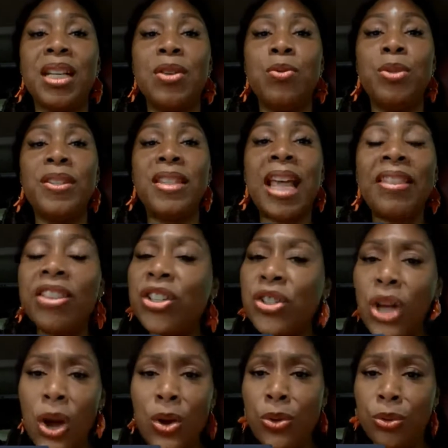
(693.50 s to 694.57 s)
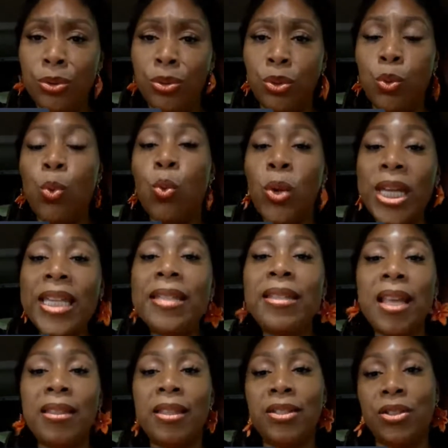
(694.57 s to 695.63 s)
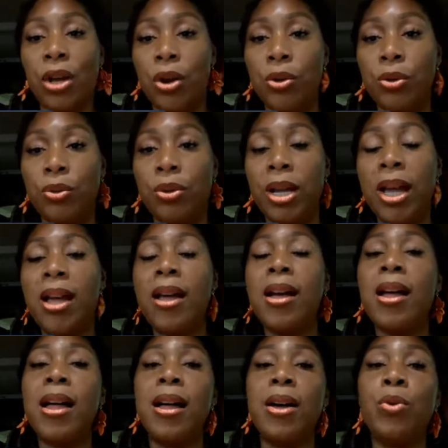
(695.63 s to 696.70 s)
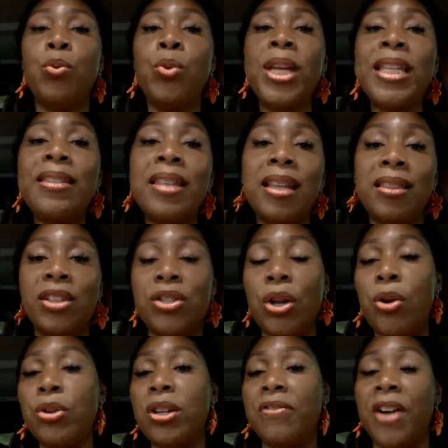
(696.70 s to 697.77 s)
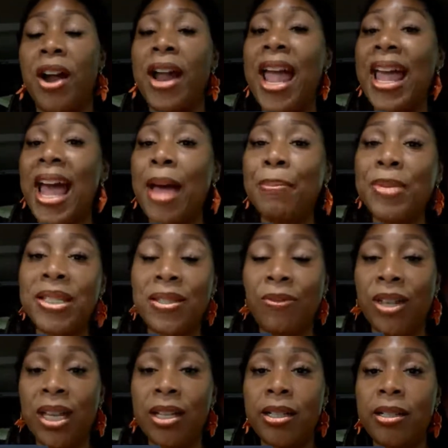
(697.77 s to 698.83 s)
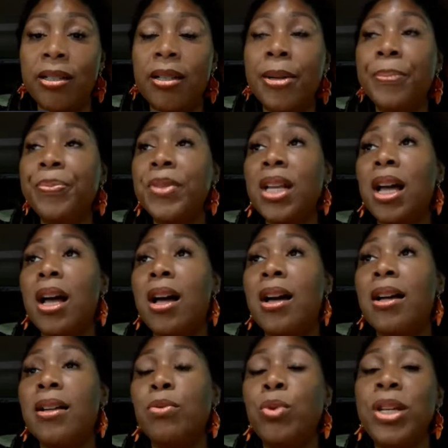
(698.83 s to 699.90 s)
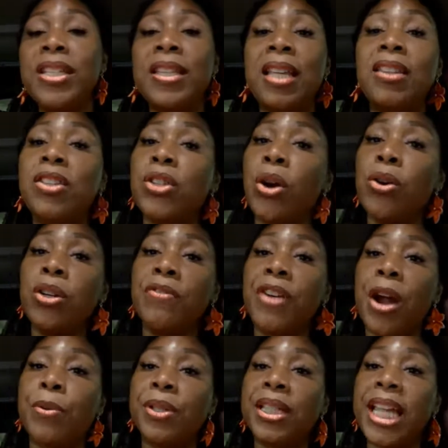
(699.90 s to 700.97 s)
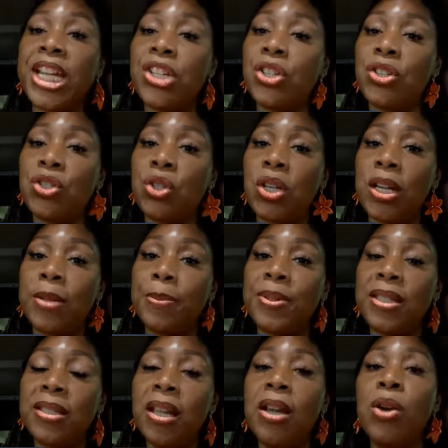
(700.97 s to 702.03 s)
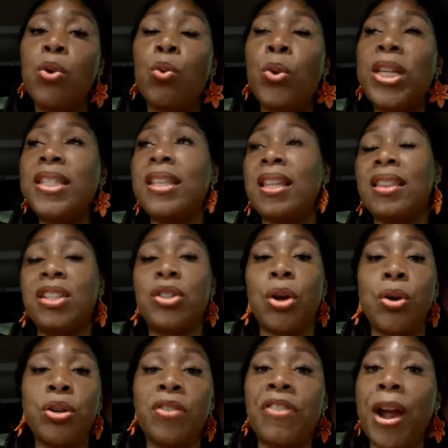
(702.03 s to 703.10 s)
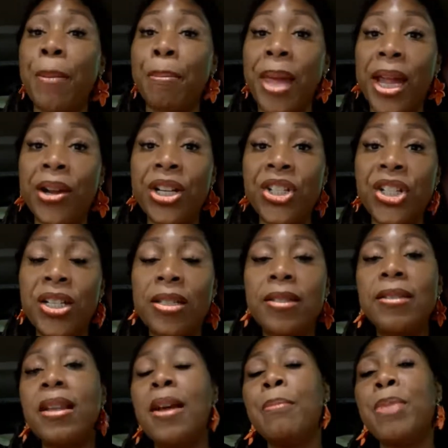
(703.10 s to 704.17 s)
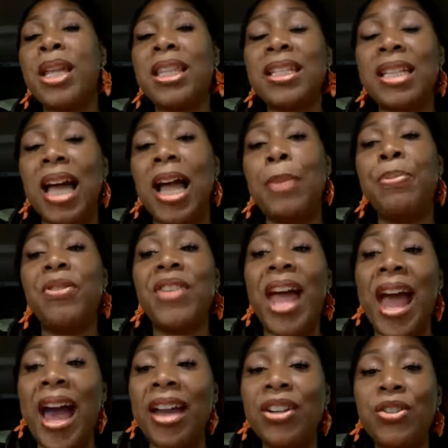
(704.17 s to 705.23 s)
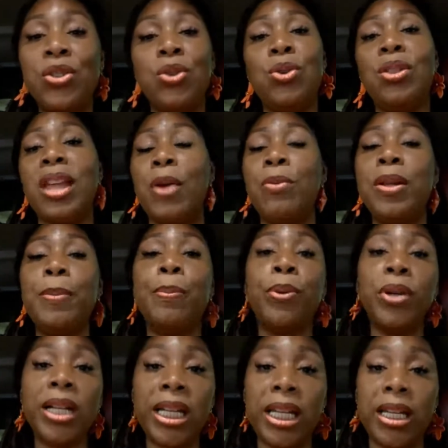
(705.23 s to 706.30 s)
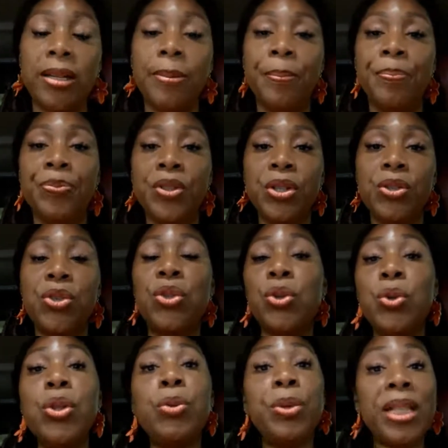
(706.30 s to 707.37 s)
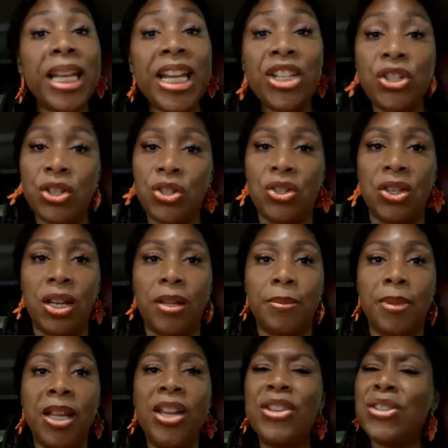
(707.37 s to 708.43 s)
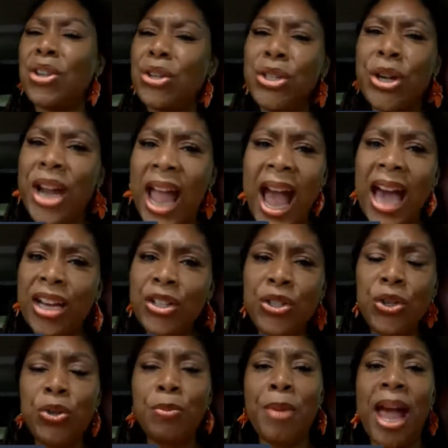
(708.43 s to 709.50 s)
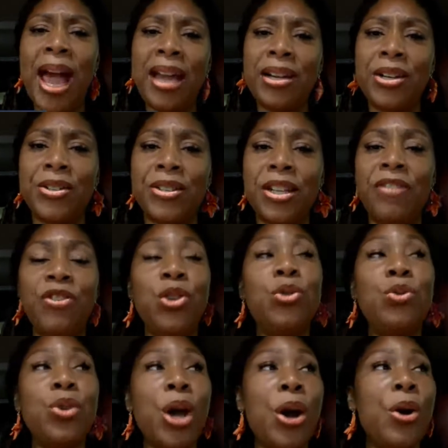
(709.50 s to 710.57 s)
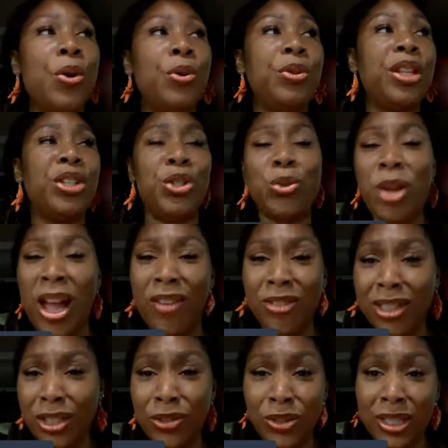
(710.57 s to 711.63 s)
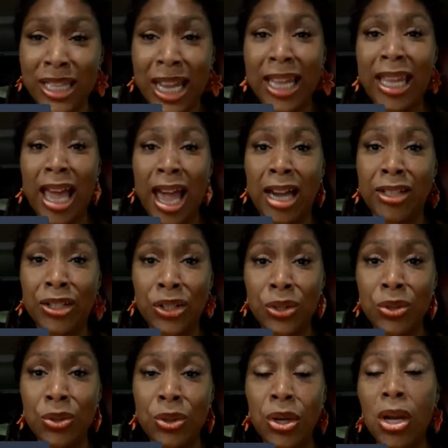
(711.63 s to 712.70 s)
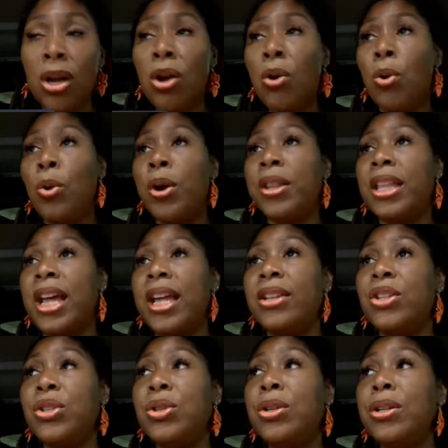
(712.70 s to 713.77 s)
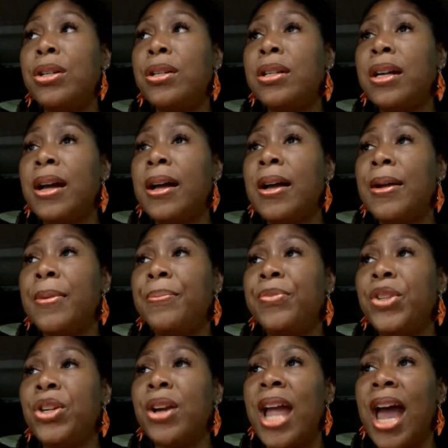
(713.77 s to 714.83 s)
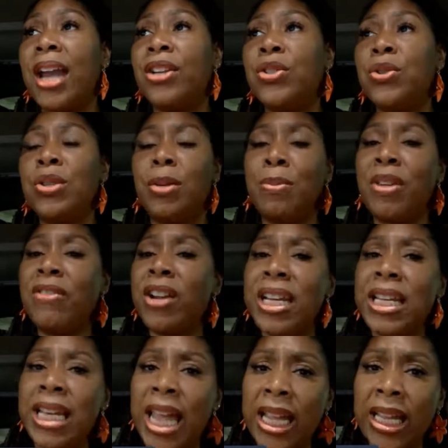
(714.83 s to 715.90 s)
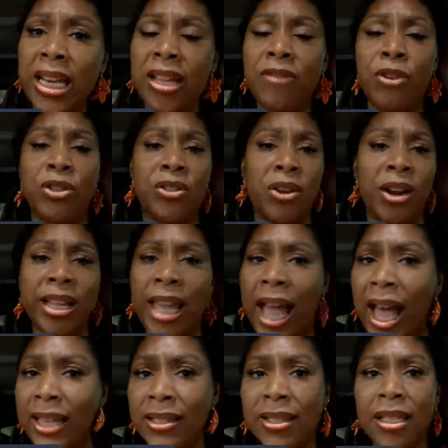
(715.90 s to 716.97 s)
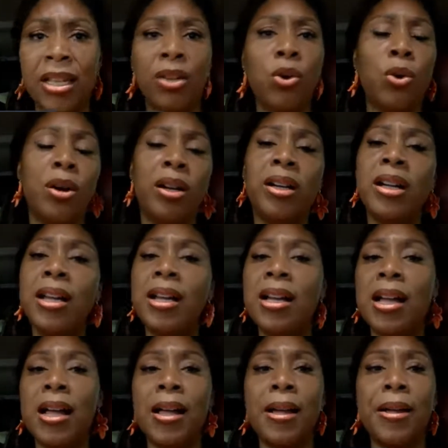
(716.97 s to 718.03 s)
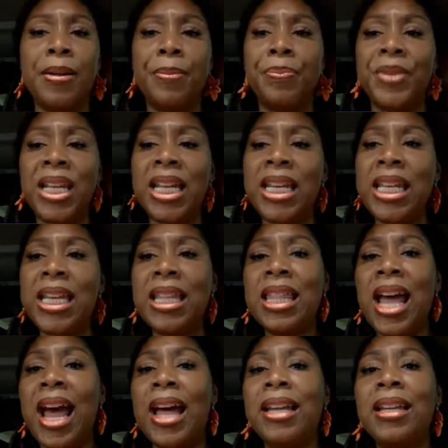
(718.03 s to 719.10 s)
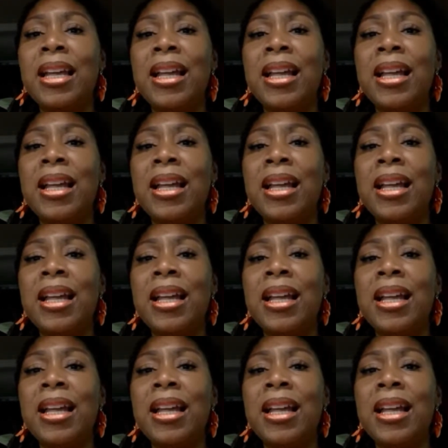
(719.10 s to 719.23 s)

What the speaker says: set the tone. We set the tone. We set the tone of our atmosphere. We set the tone of our relationships. We set the tone of our marriages by the type of attitude that we bring to the relationship. So your attitude matters. If you know that you have a little stank attitude, or that your attitude can be very negative or sarcastic, or any of that,